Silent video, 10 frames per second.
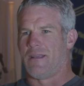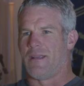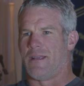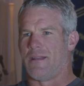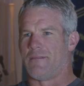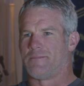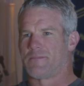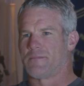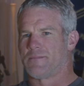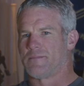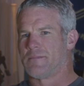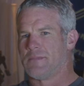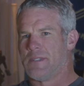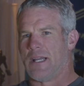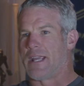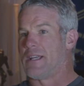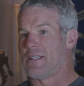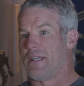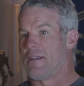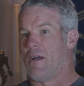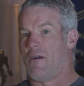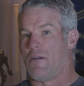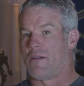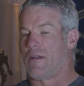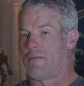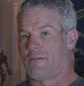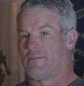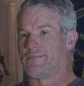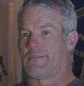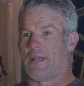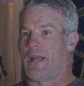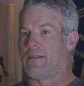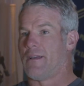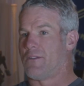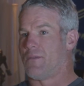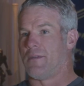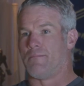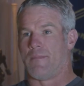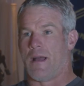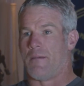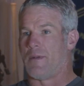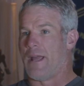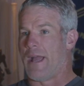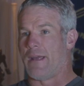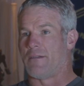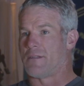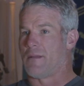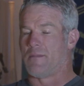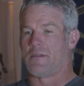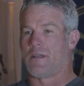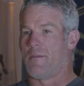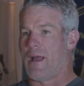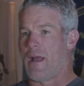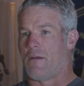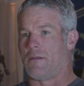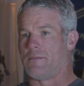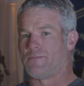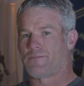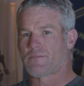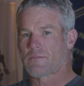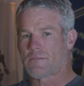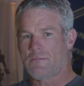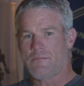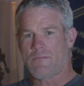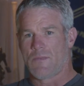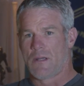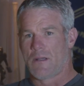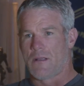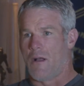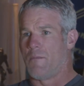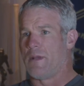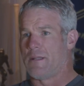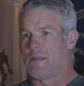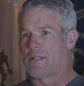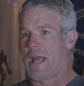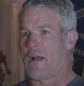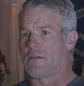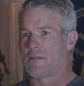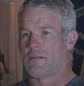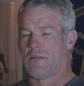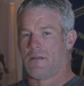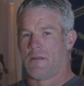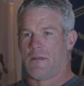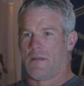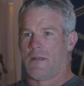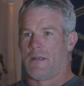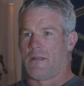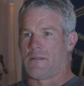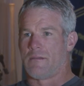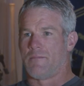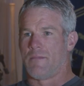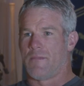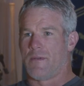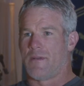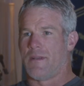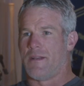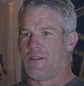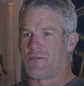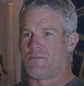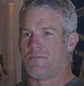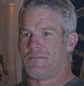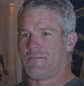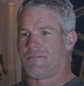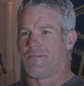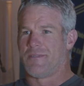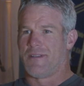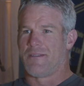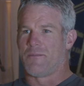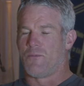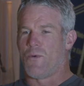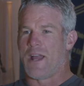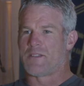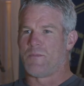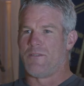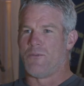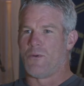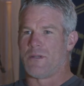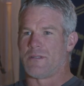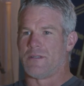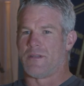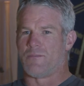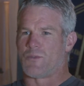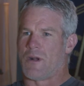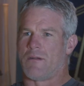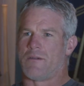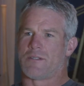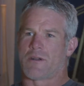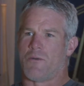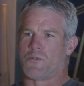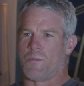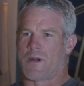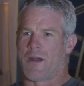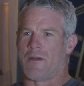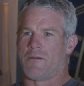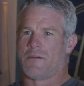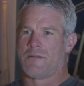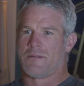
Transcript: and I guess he'd called or got in touch with Mom and Dad or something somehow, and called me at this house. And in his raspy voice, he said, "Son, this is Coach McHale.